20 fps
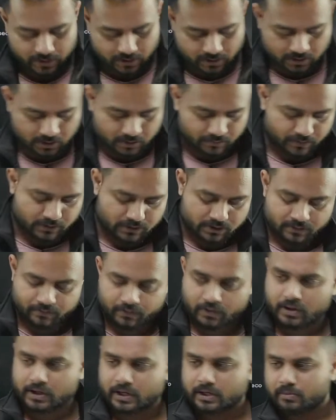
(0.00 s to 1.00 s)
first of
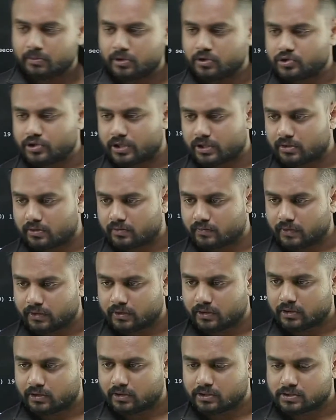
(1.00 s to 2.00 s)
all, let me check
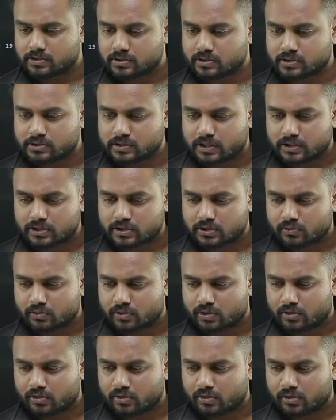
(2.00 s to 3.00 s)
whether this is
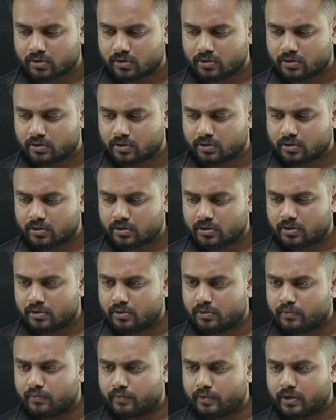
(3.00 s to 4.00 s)
executing or not.
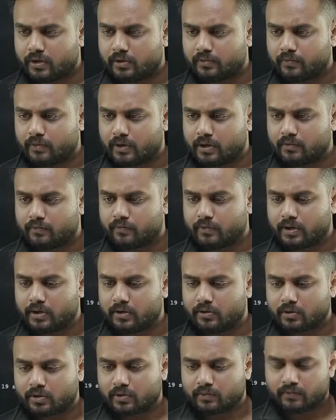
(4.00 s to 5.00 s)
Failed, failed, failed.
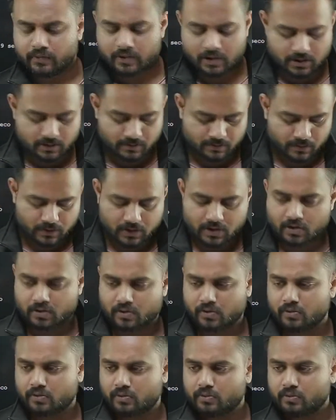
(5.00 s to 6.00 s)
Okay, fine.
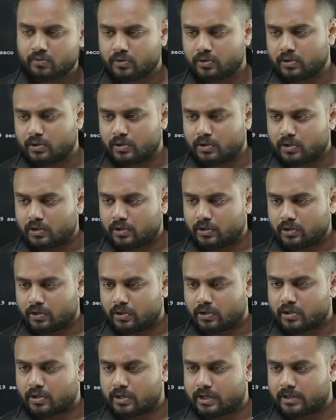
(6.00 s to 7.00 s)
Now
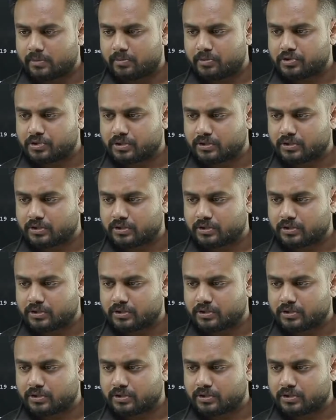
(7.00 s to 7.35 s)
here let me check the